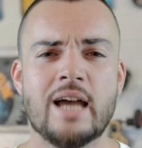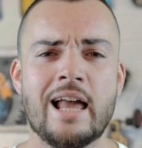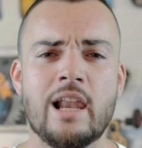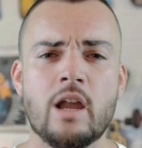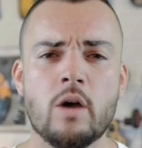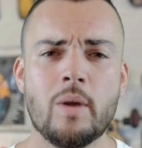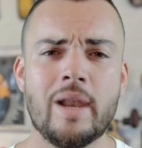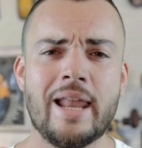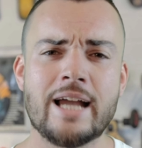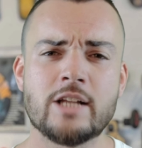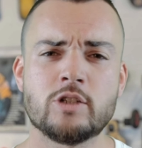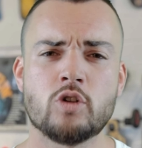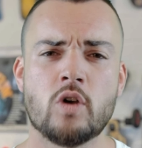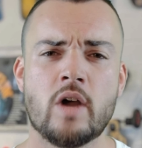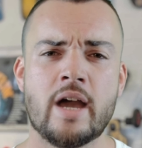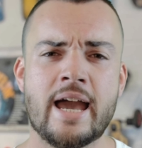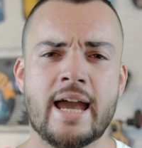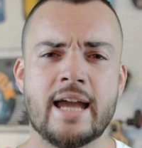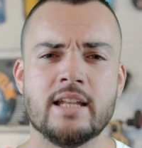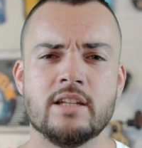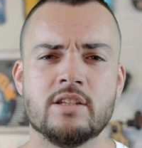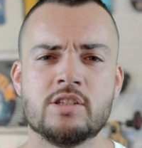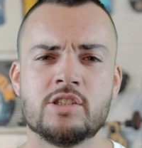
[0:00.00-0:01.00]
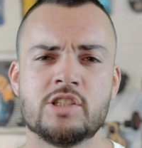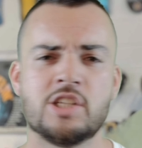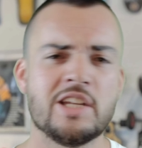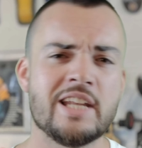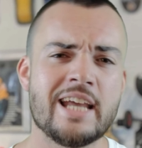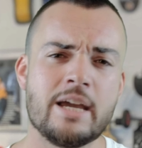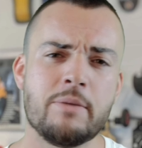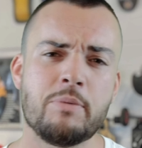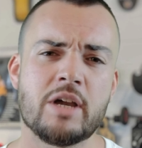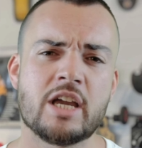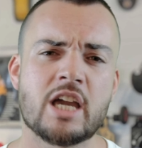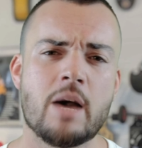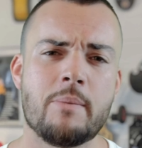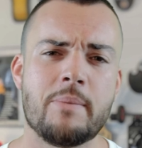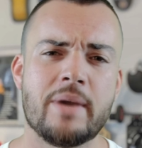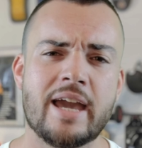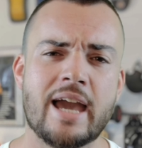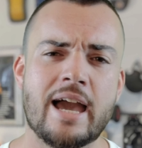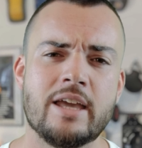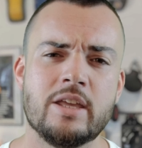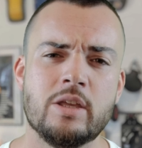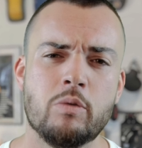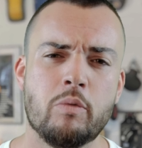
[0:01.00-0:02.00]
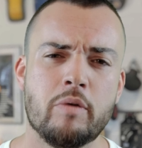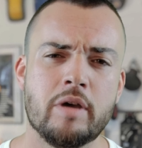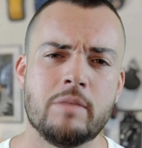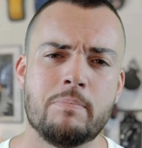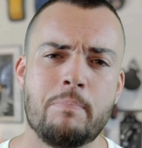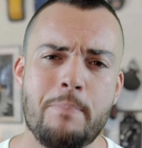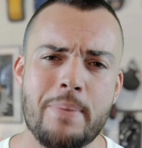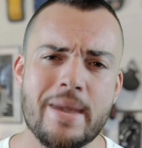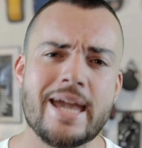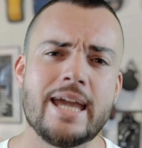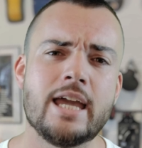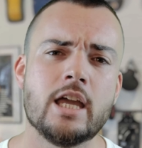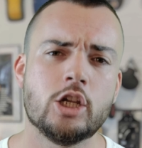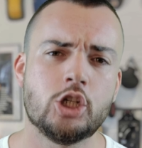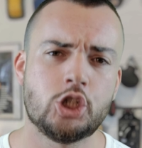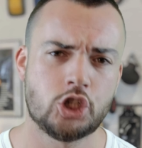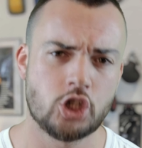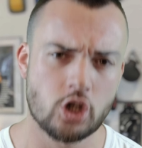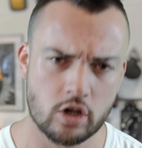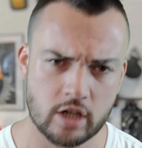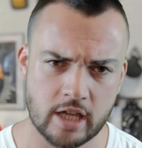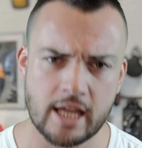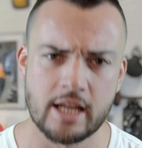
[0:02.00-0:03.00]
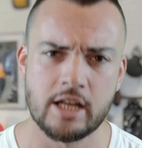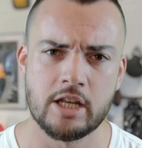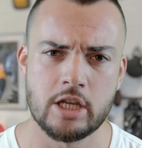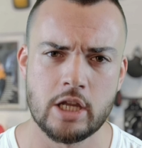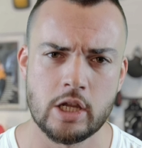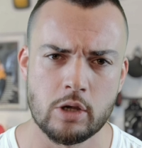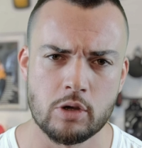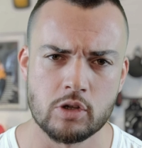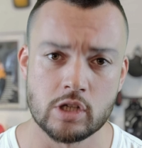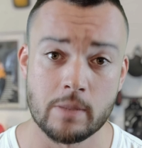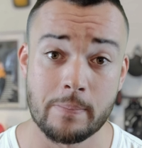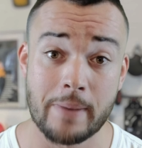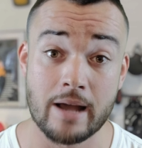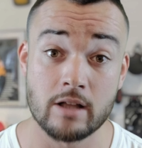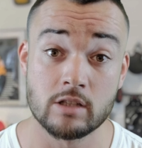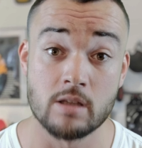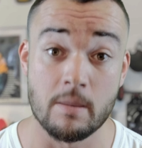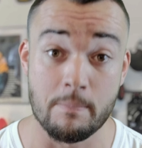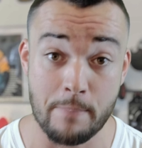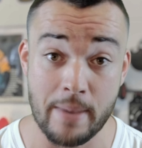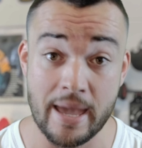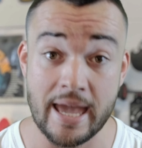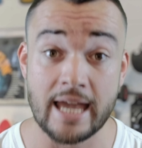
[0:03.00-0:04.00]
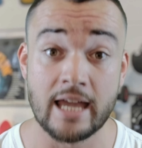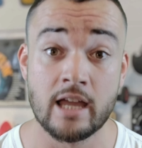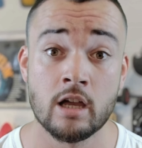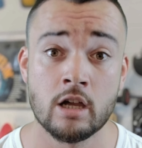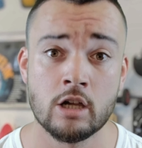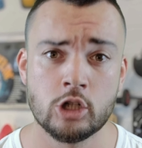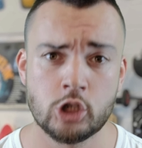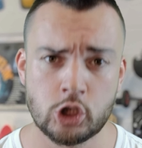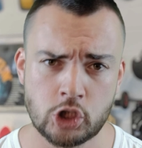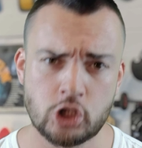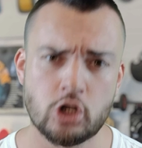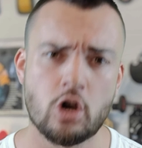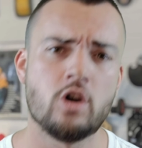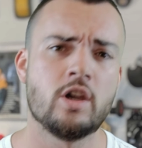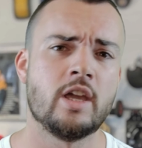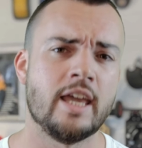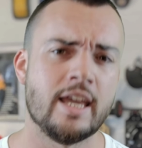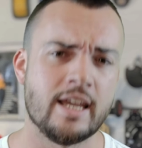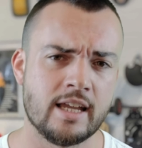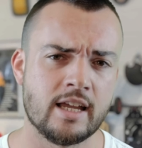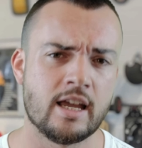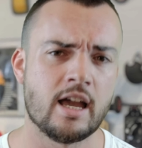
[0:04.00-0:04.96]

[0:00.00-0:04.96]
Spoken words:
Hello Electroheads! Today we're coming at you with big shocking news about a big shocking